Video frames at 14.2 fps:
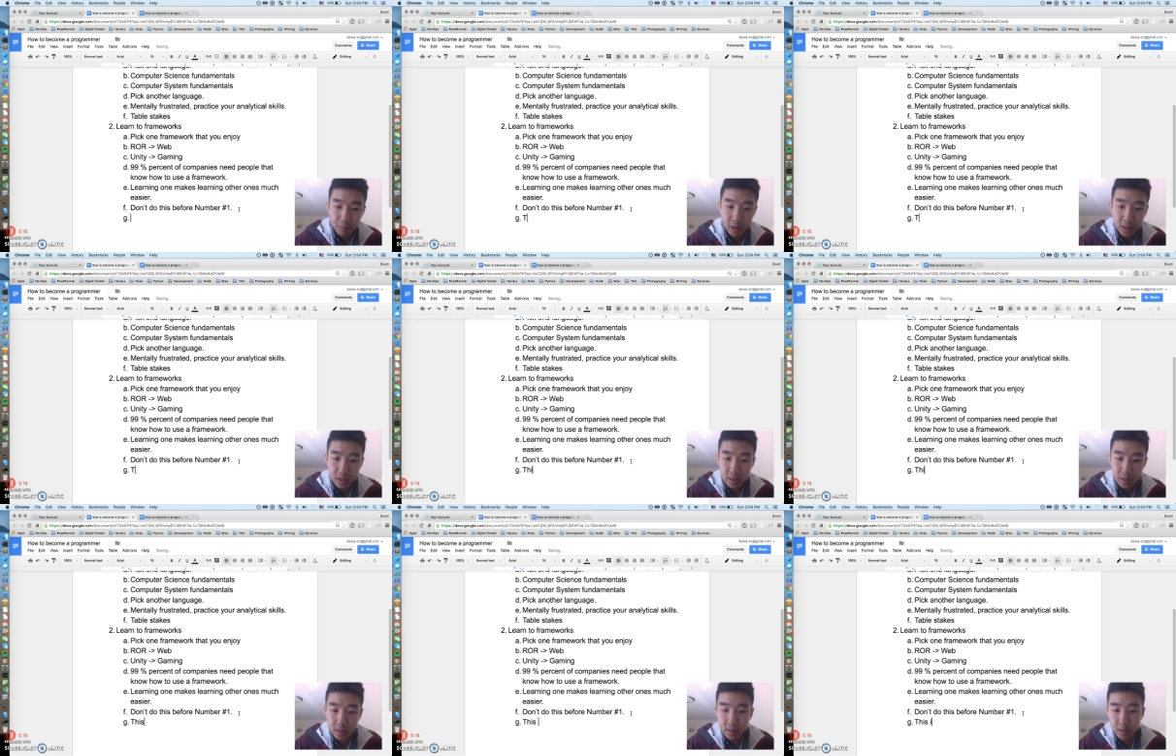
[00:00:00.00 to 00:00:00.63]
this
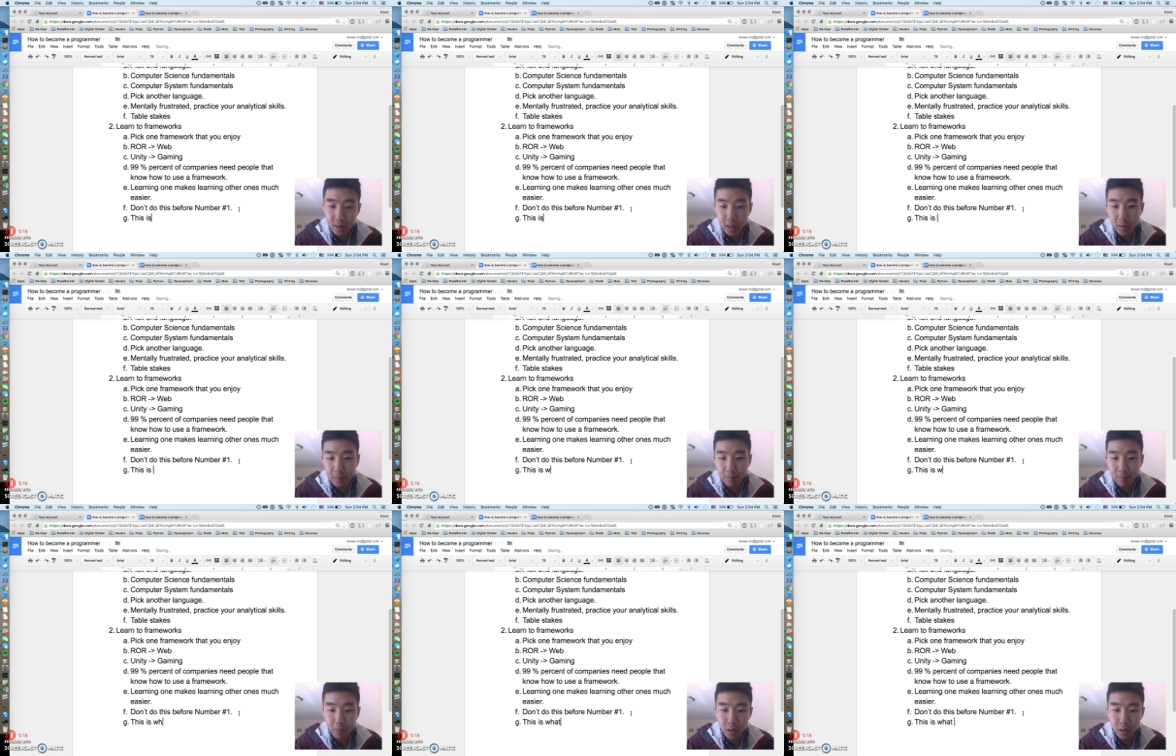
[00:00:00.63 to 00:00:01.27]
is
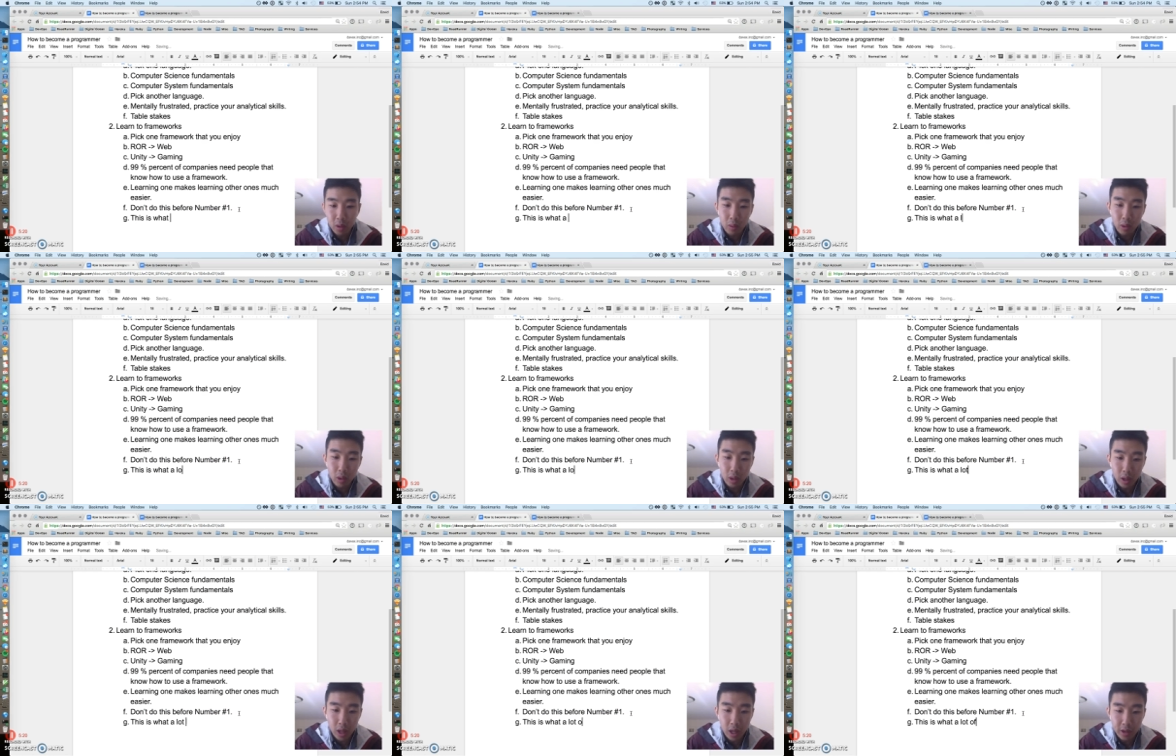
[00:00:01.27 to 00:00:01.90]
um, what
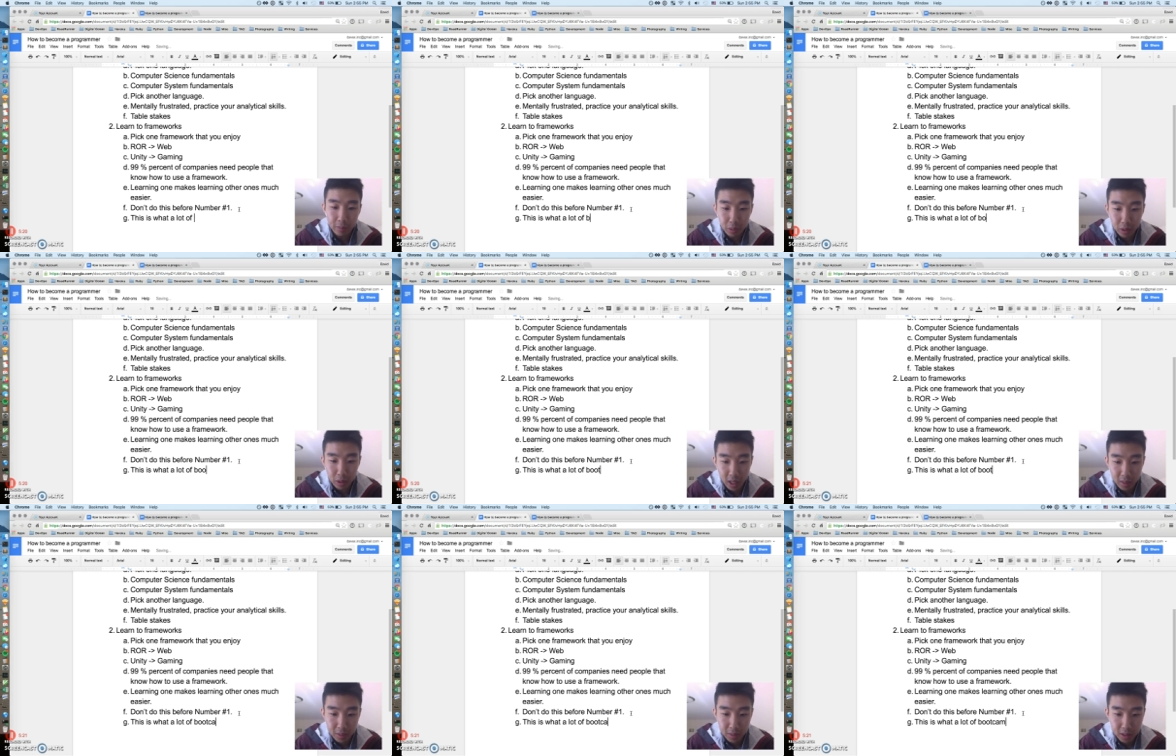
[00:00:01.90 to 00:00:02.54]
a lot of boot
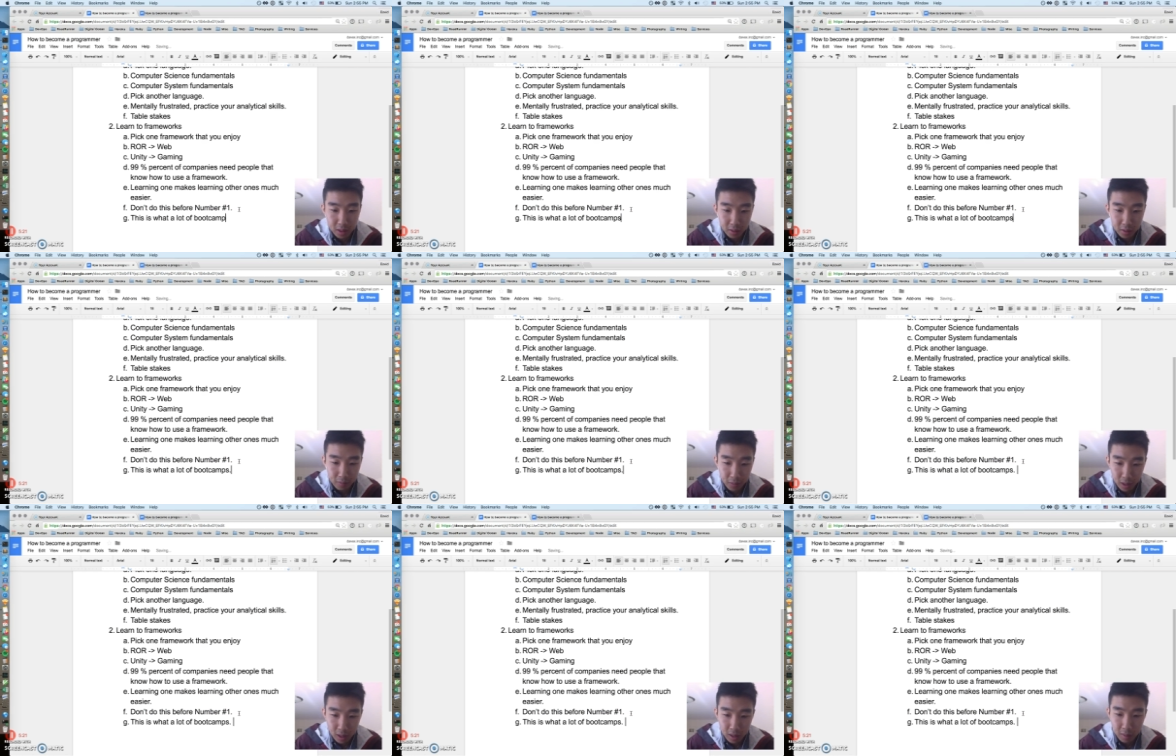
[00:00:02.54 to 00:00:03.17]
camps do
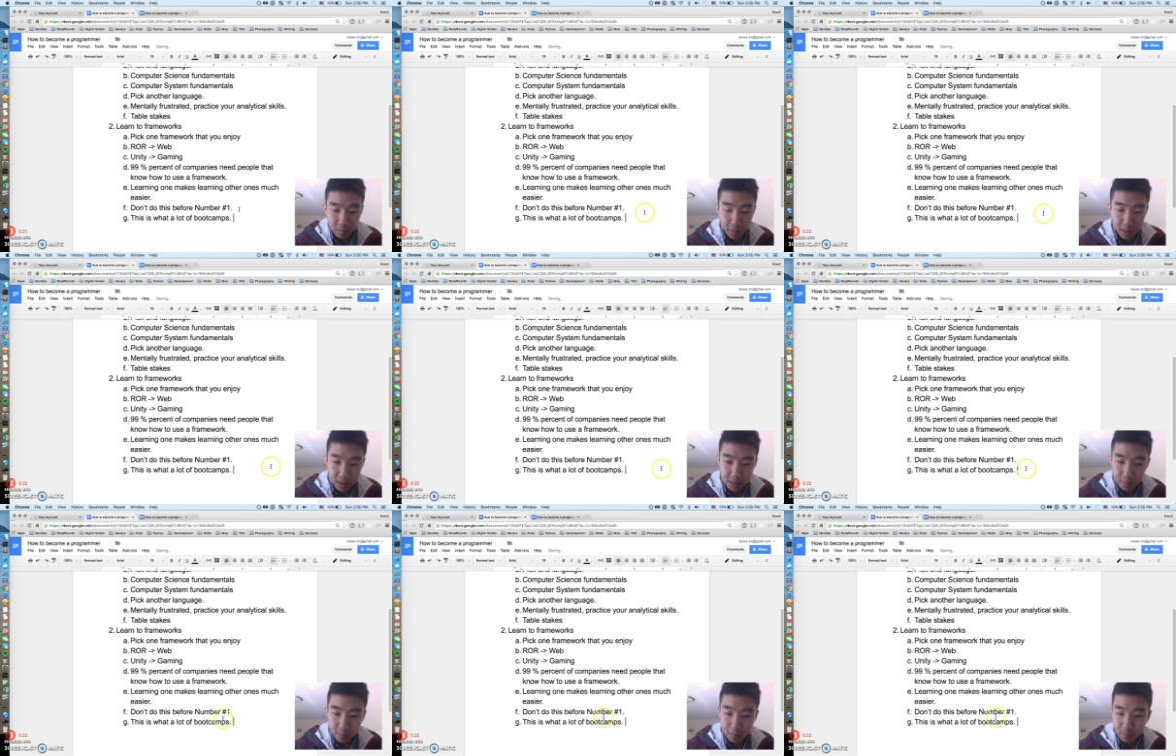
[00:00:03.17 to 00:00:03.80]

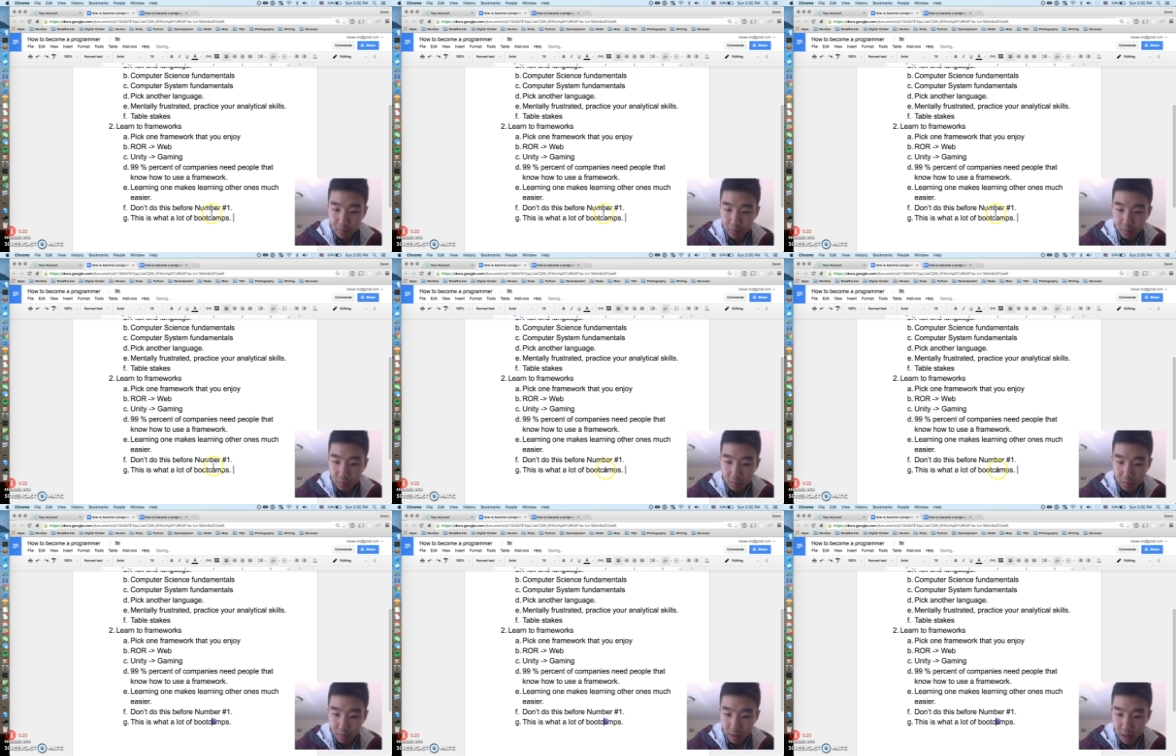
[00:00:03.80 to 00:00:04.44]
because the
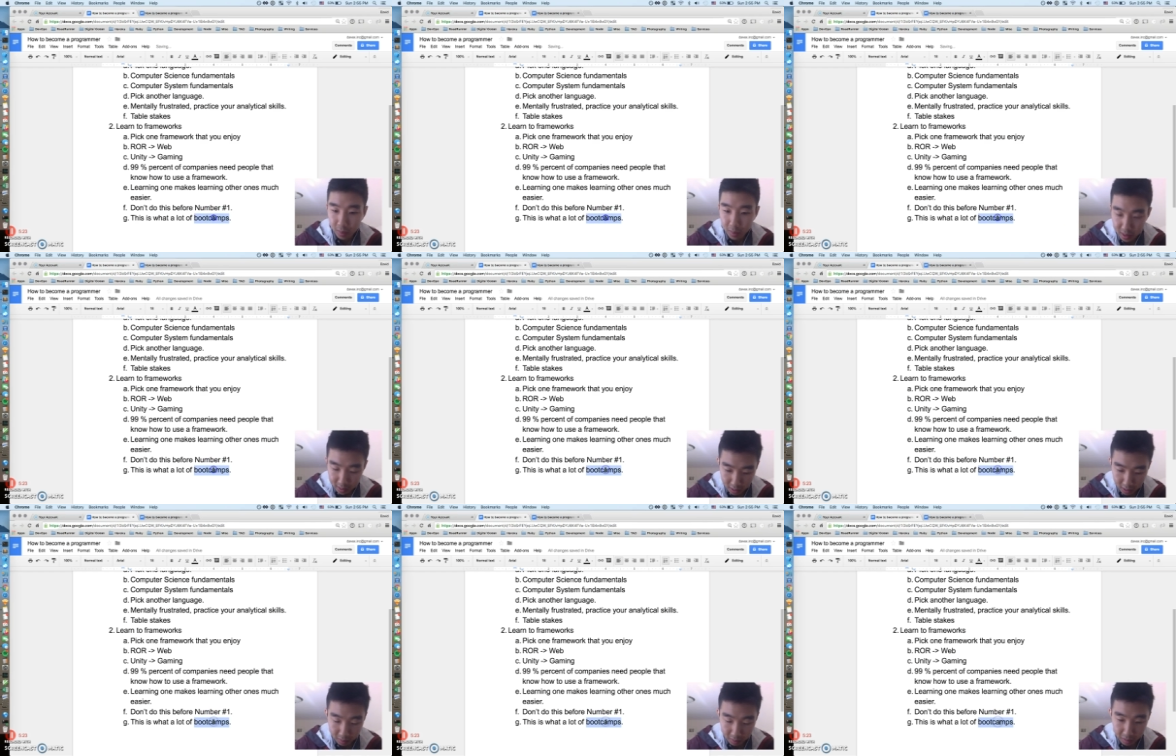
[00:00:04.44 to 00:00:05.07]
let me
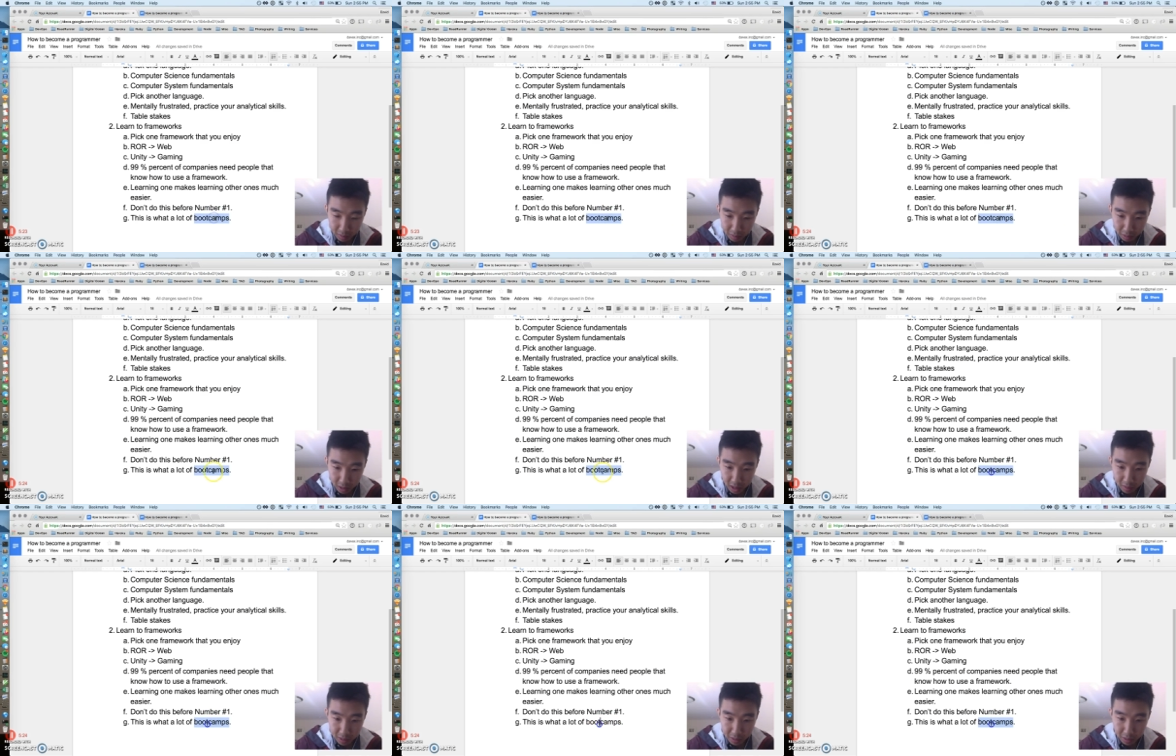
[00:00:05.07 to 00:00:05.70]
just talk about boot
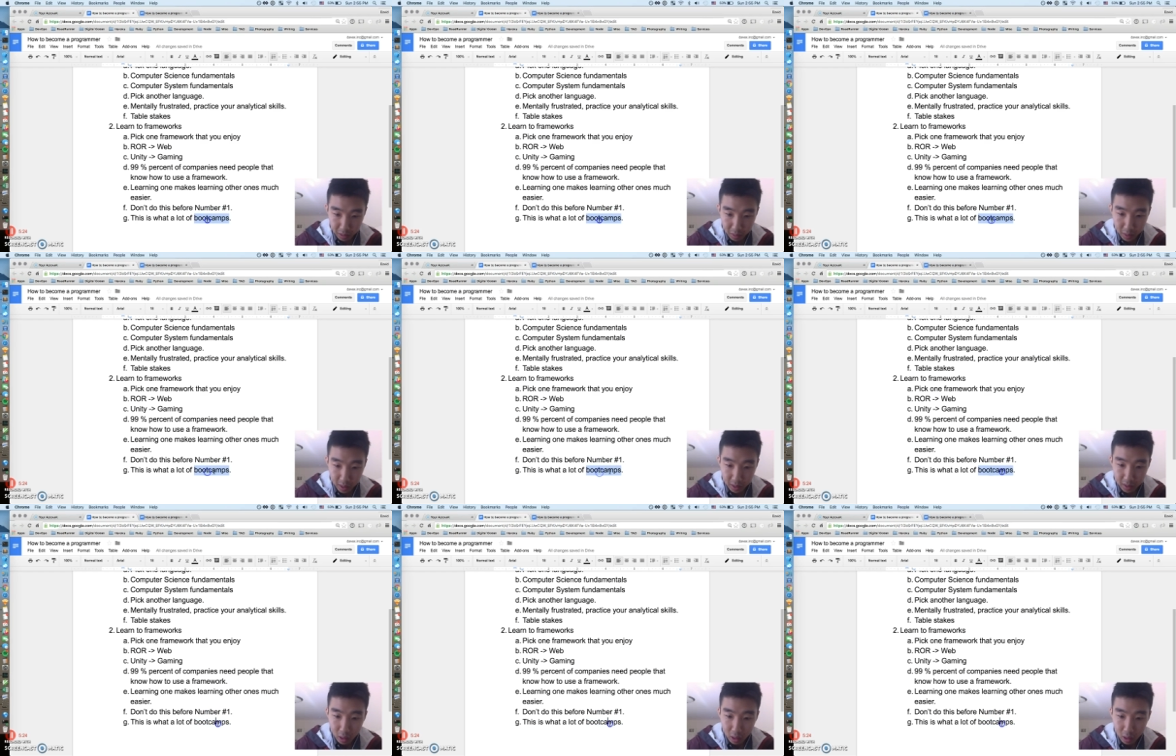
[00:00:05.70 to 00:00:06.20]
camps real quick.